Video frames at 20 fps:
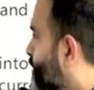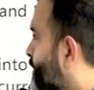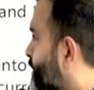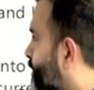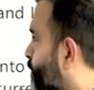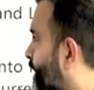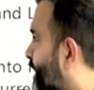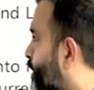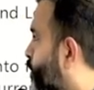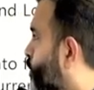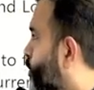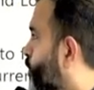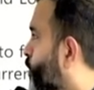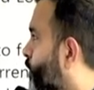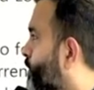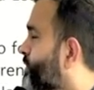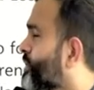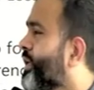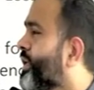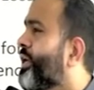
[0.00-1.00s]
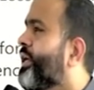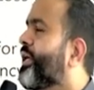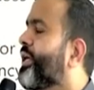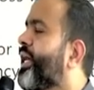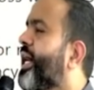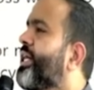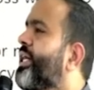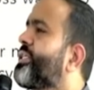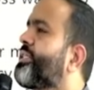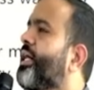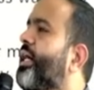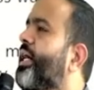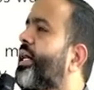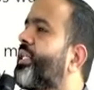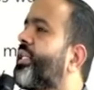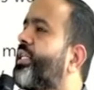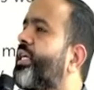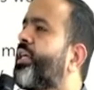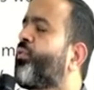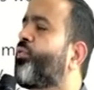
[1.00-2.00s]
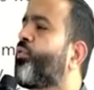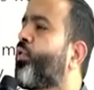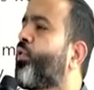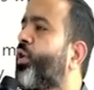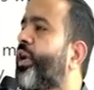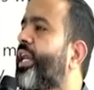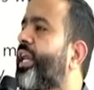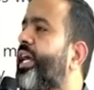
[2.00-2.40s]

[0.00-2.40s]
gain or loss? Guys, other foreign